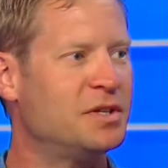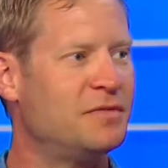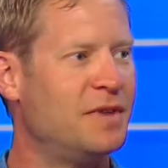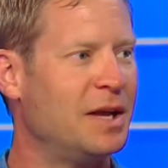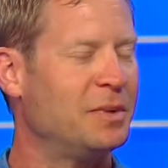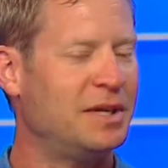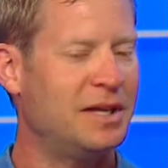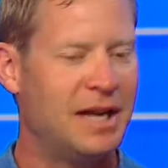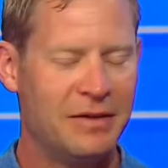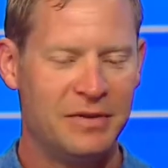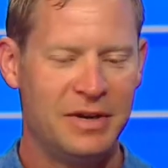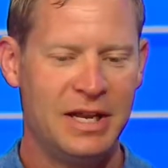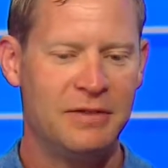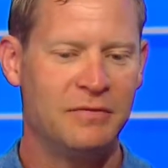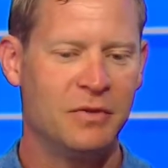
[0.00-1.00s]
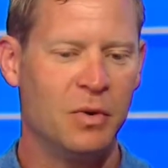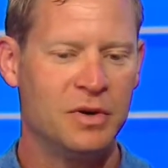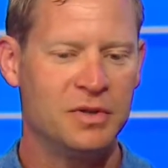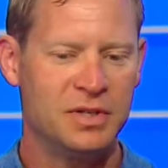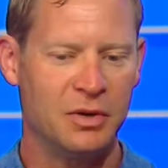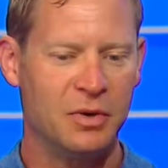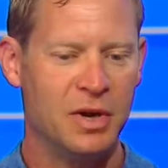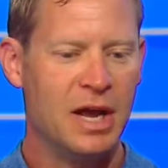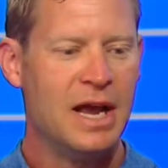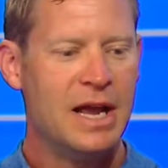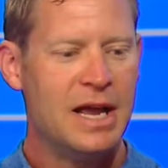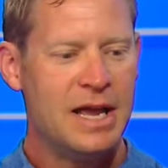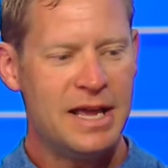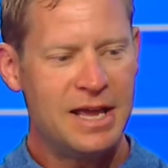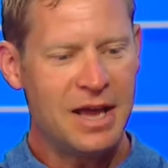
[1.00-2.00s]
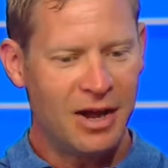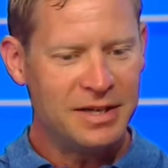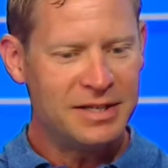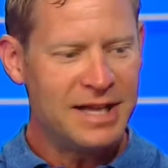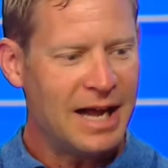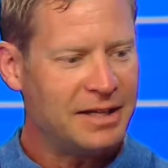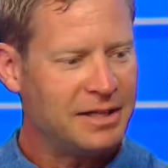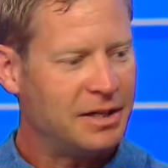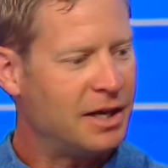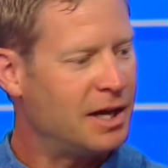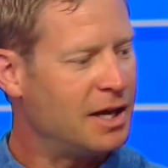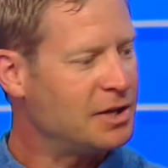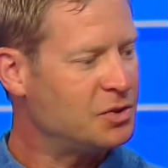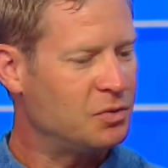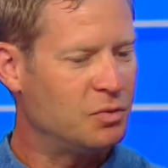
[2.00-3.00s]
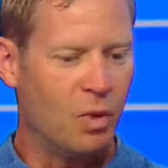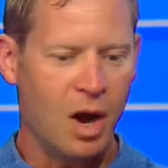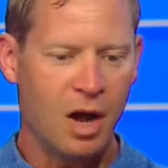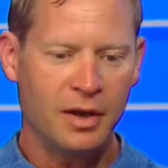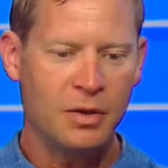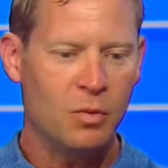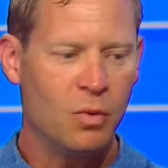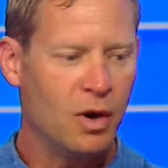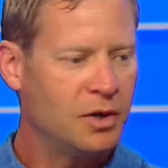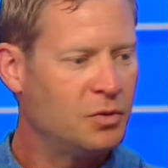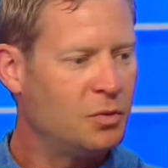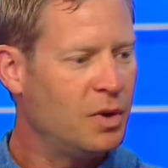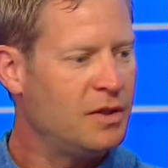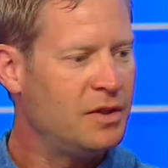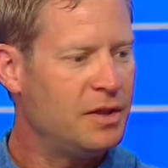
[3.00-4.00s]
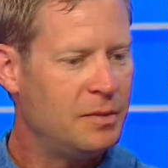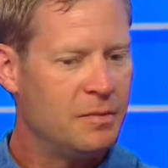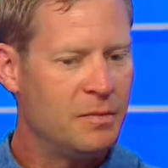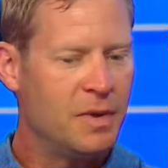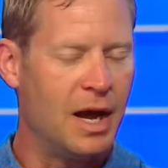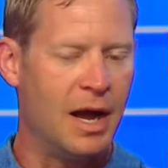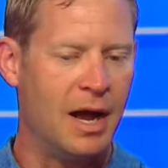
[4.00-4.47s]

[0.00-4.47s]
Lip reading: His family didn't have a need for it. So he contacted us. Wally worked with him.